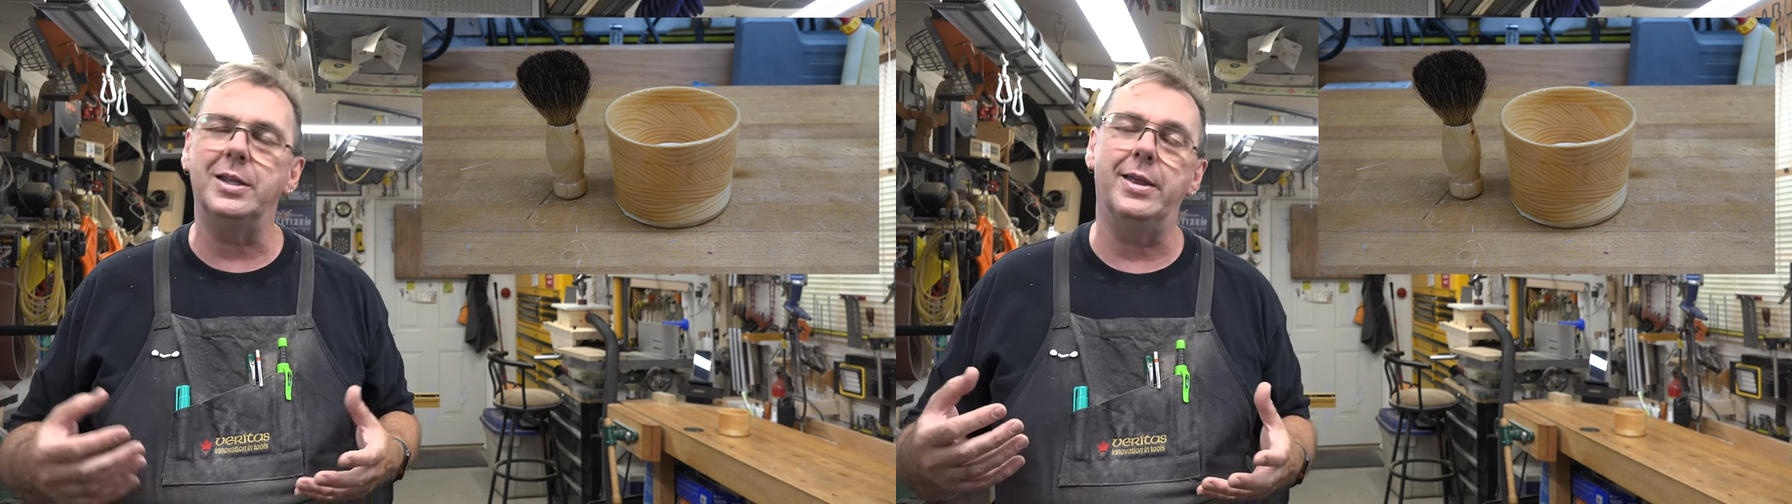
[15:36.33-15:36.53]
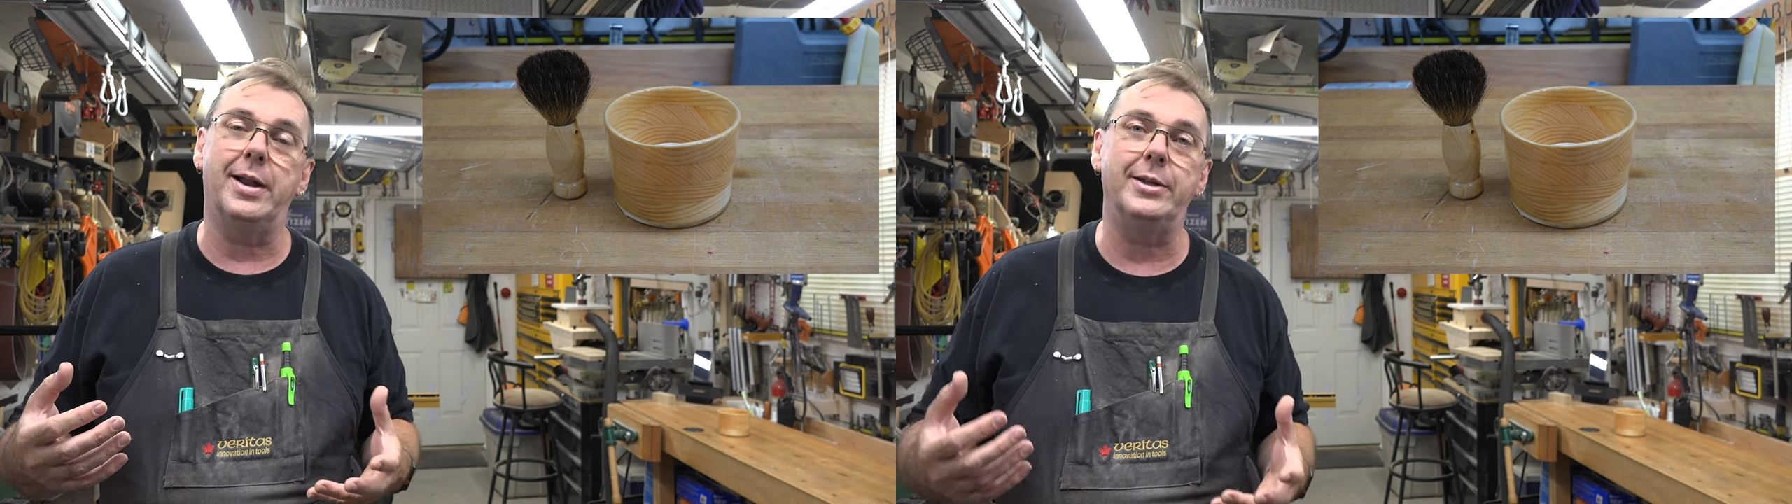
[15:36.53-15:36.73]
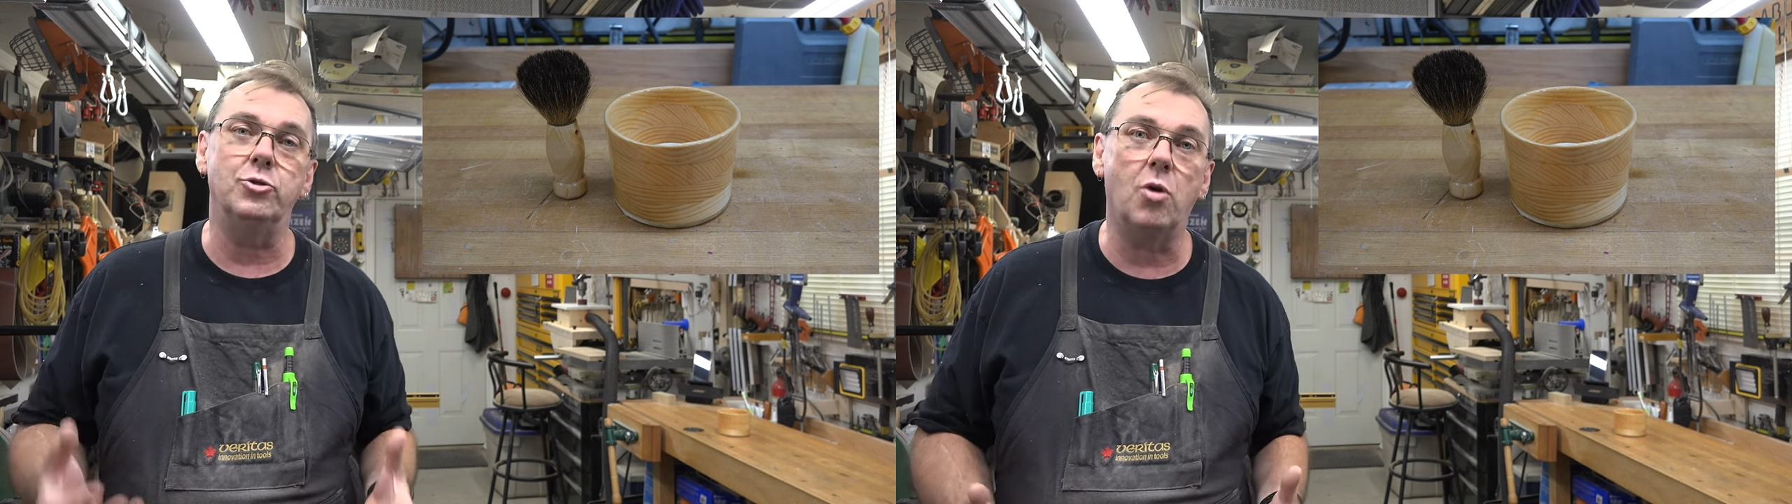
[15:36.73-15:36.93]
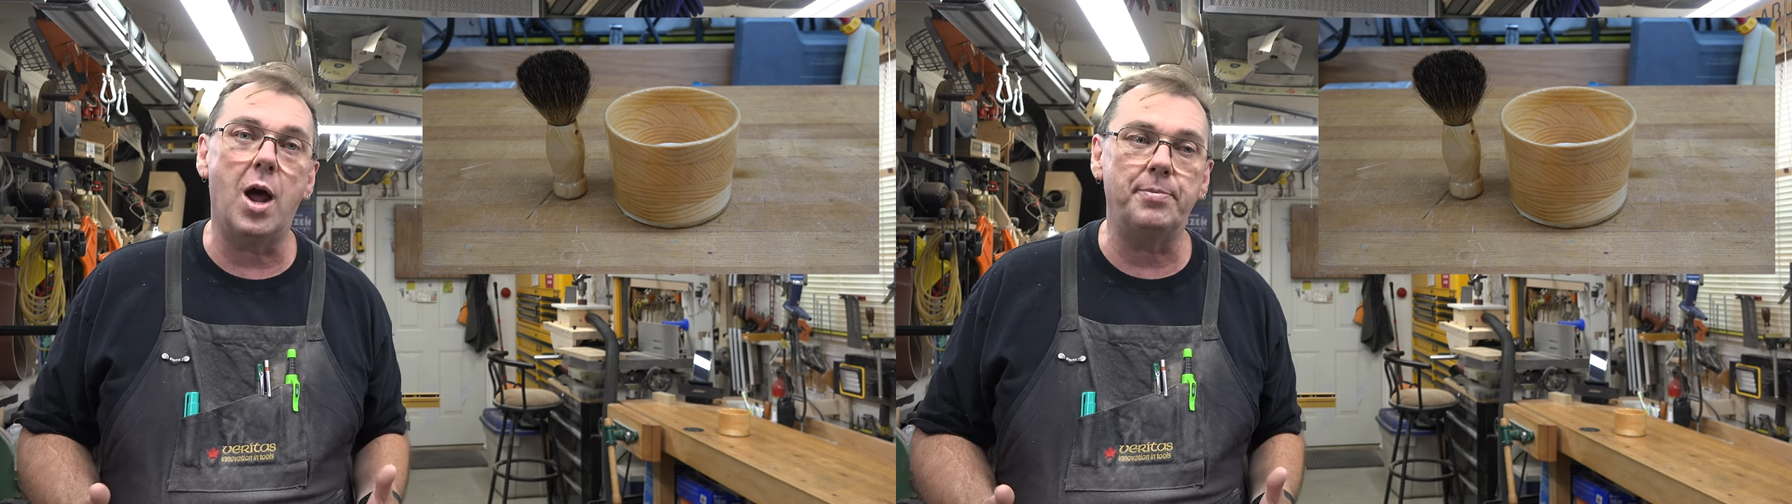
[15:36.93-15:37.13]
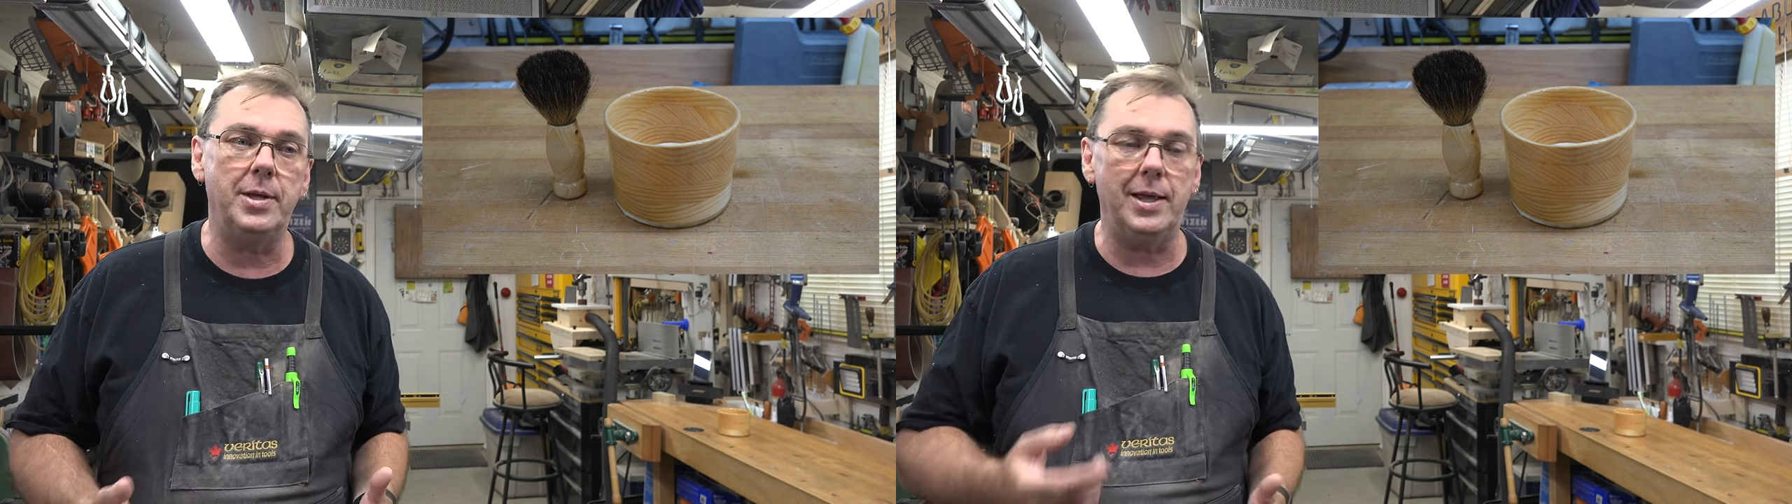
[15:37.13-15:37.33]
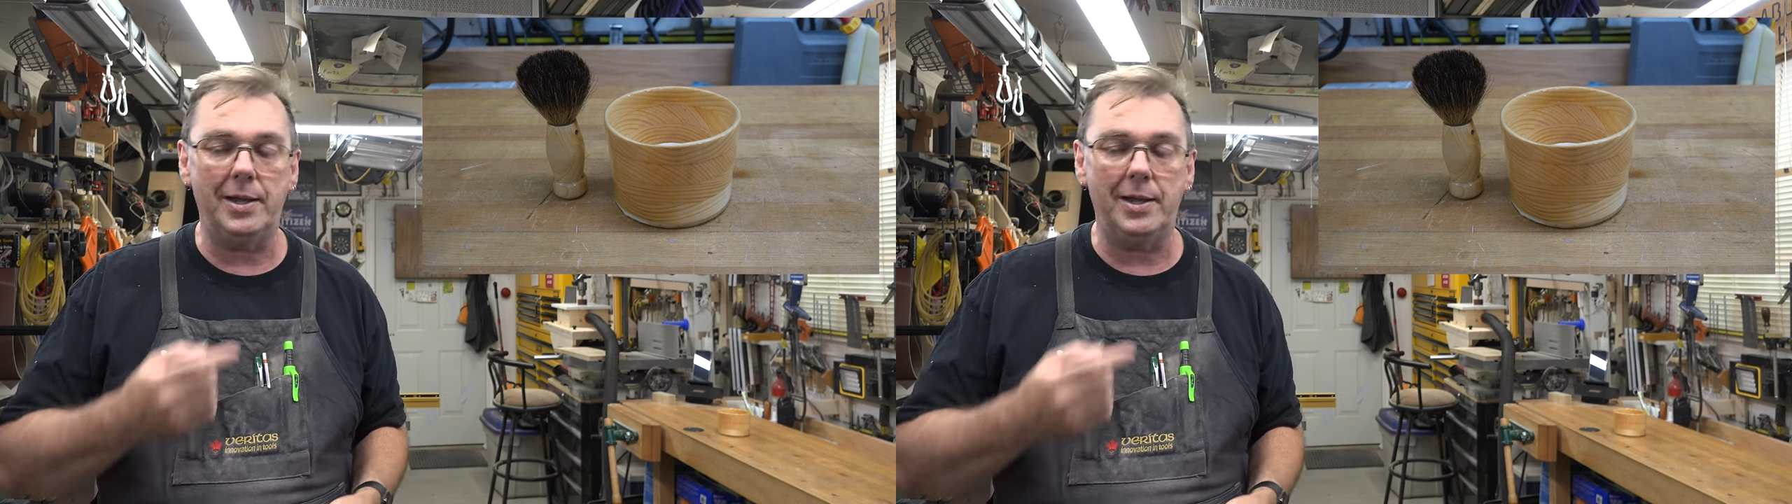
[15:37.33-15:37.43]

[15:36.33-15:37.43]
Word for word: and then I dropped it,